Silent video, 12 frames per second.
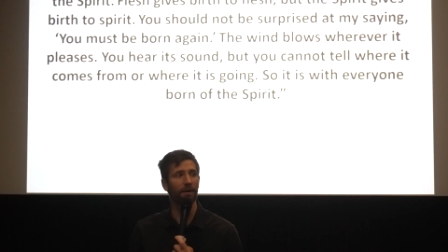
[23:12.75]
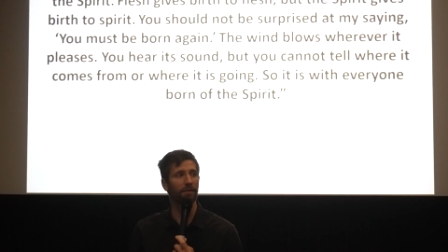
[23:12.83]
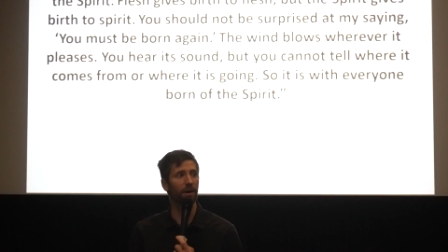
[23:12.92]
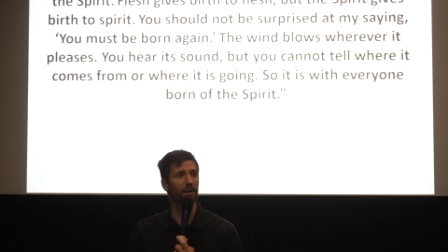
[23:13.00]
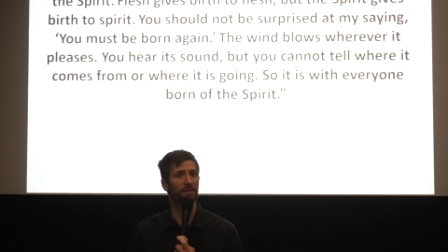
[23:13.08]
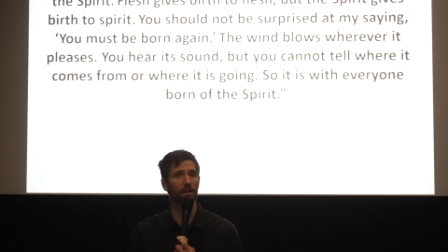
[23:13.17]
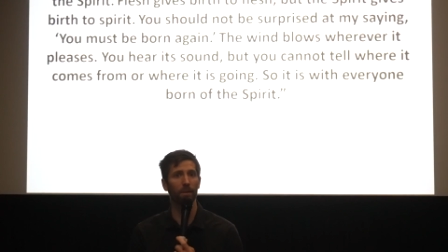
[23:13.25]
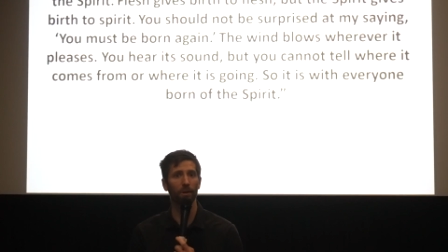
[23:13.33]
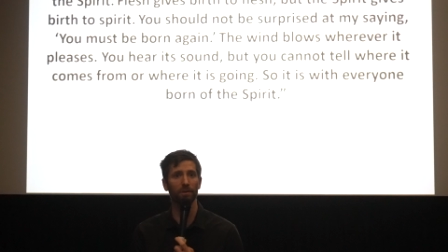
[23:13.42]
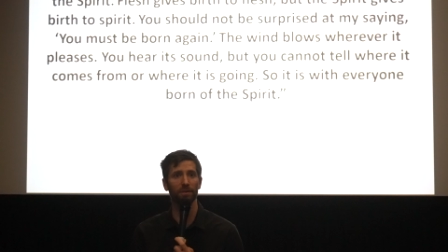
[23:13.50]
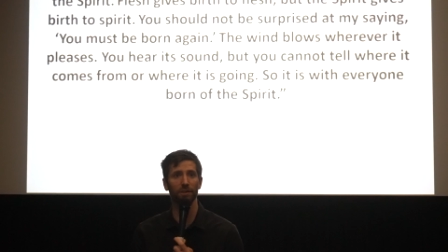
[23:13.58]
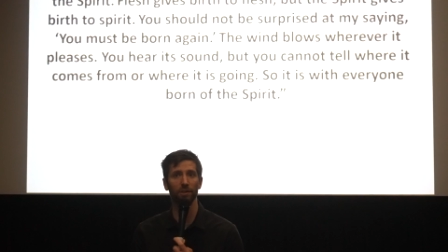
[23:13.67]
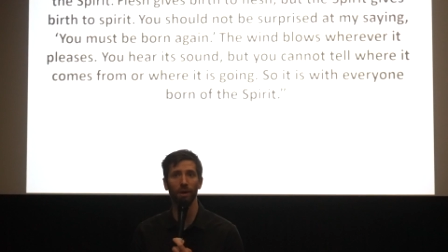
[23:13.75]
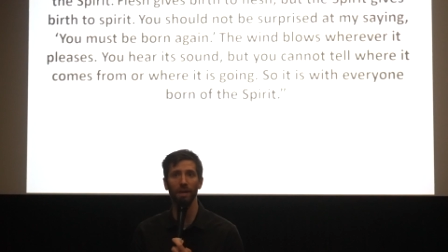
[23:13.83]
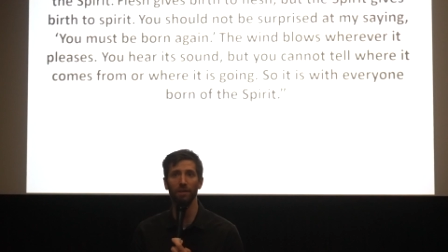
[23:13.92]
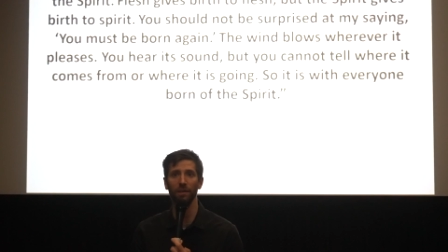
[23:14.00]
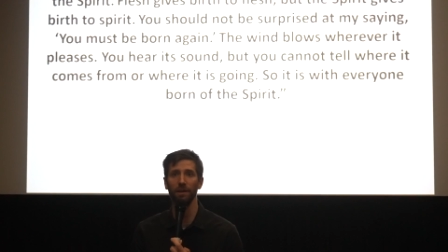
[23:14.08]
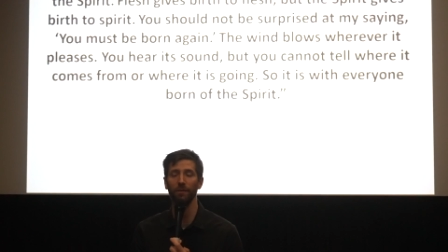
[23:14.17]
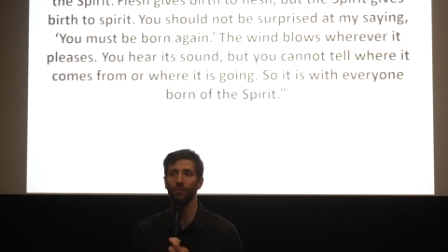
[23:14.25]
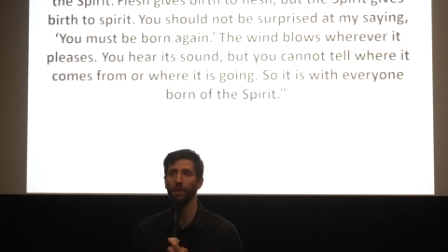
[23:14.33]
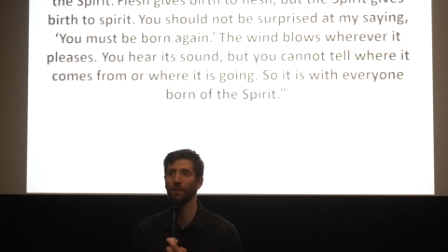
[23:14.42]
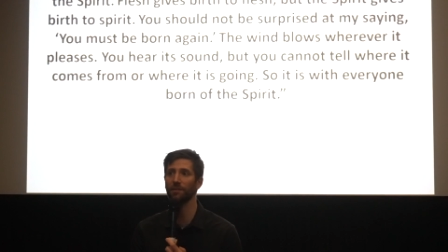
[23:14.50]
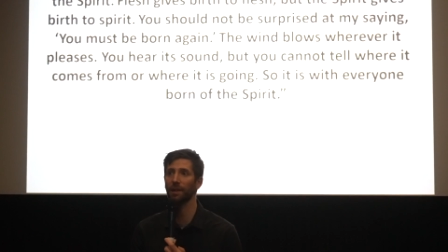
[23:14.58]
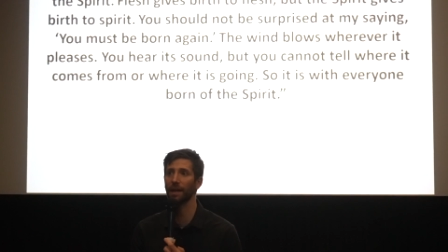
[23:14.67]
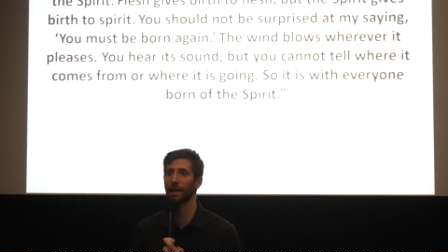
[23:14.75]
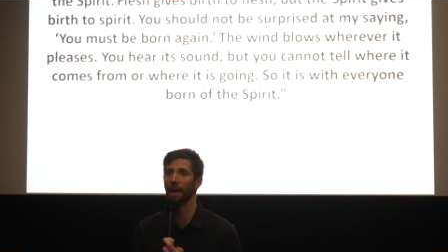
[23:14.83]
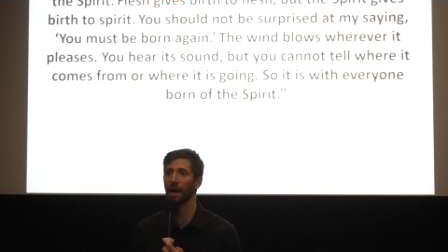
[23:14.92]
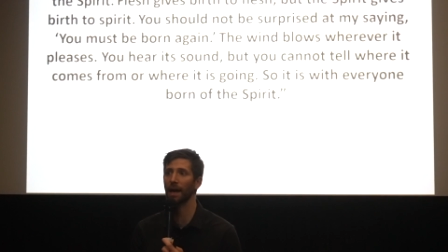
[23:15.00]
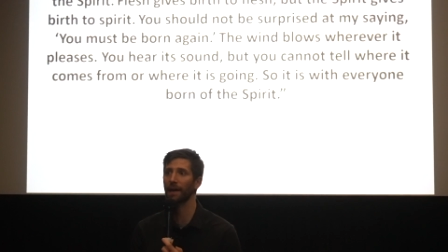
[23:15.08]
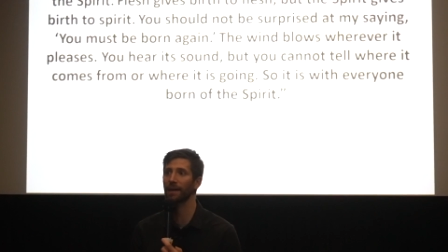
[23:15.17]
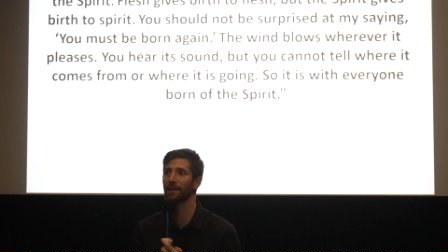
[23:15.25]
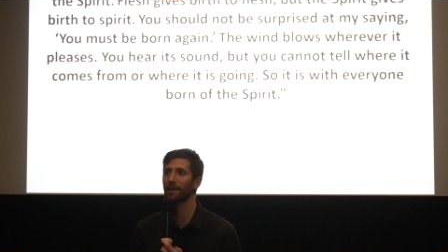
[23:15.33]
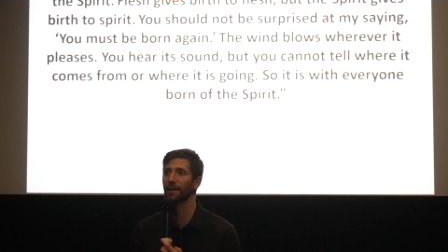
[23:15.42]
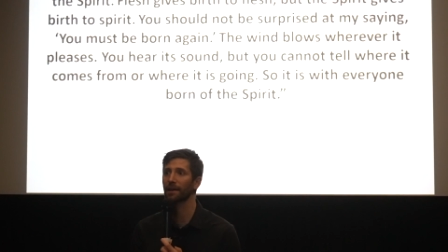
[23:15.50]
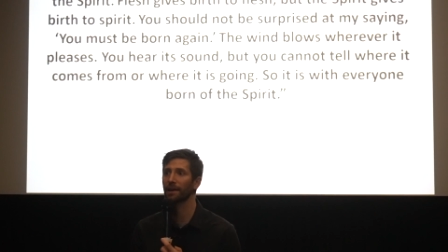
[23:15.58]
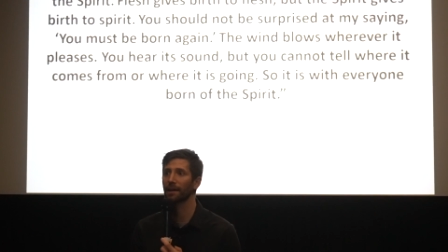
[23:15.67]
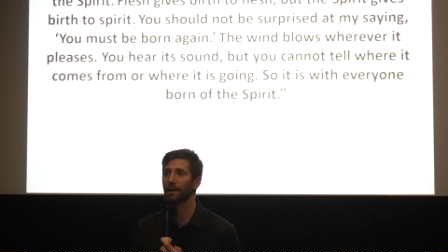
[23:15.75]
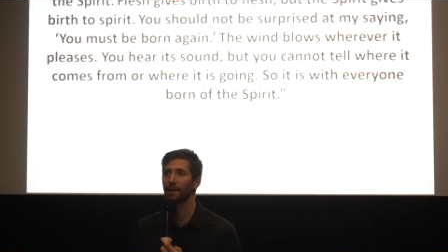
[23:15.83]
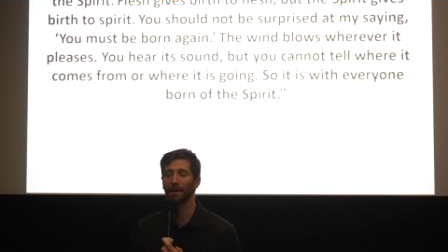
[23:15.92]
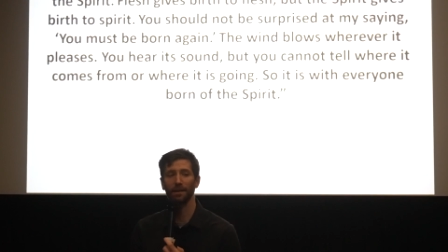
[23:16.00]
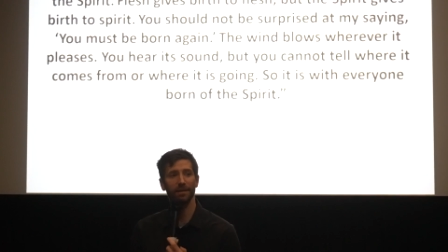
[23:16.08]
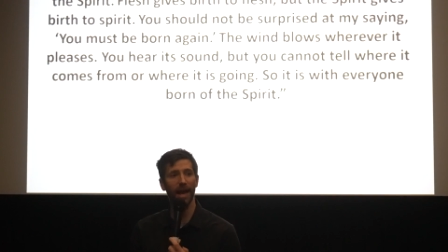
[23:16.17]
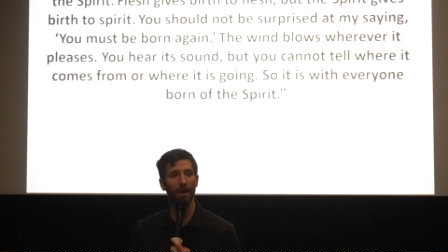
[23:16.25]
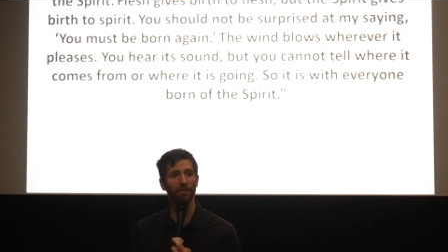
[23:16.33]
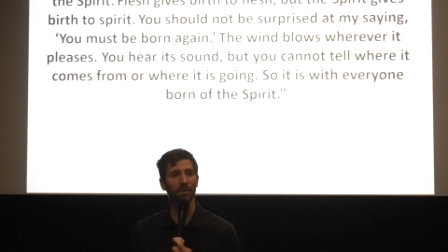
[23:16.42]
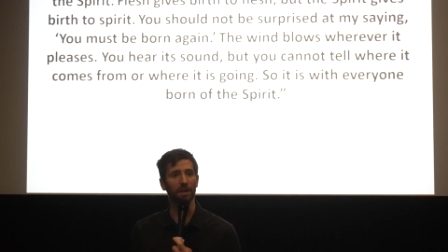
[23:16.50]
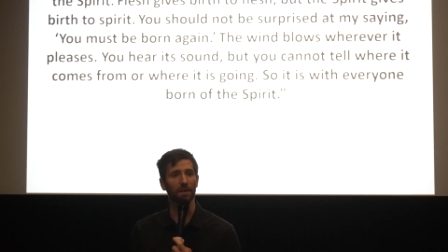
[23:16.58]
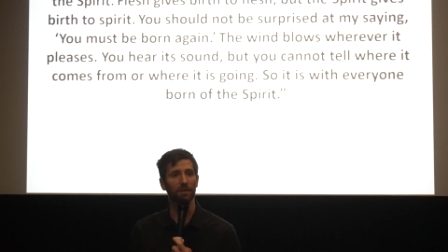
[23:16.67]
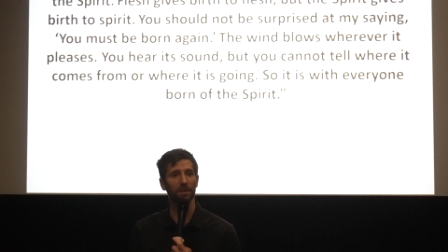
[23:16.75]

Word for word: very similar situation, and it feels like God is absent?